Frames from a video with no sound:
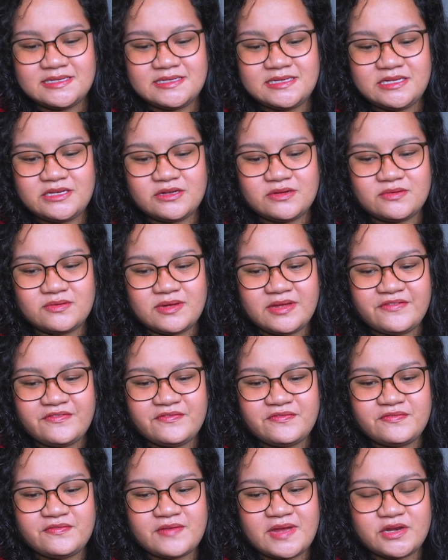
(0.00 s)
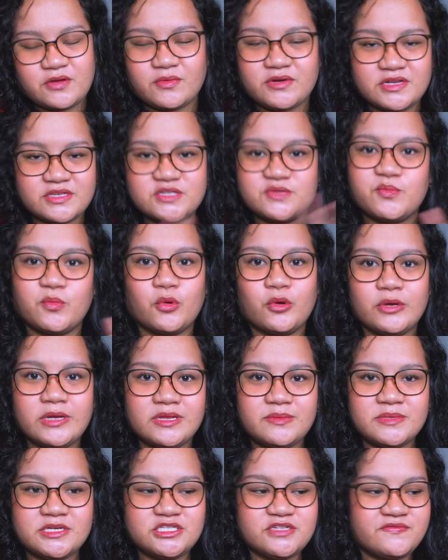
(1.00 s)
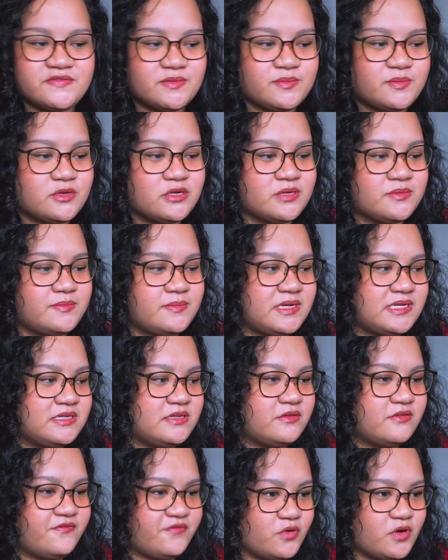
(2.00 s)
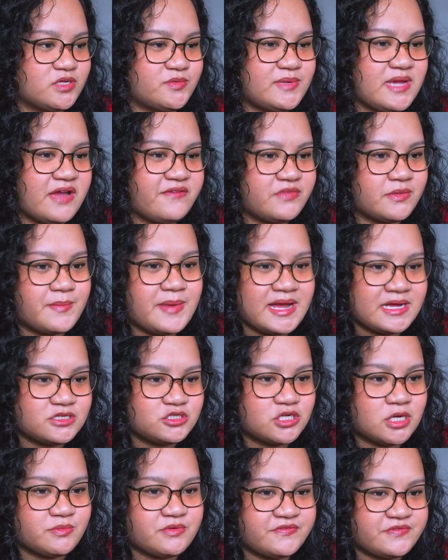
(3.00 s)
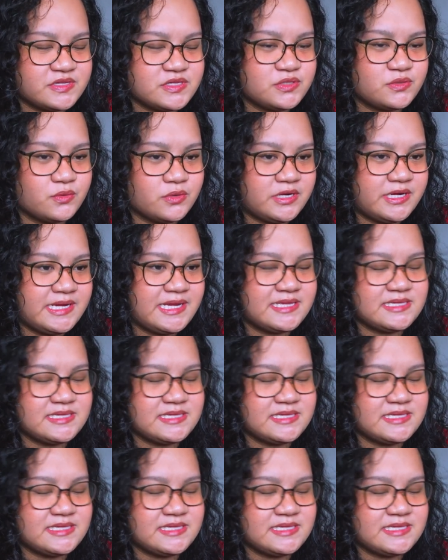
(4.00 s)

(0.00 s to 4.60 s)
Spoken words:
you know, if I don't want to spoil much of the book, but of course we have the backdrop of the story.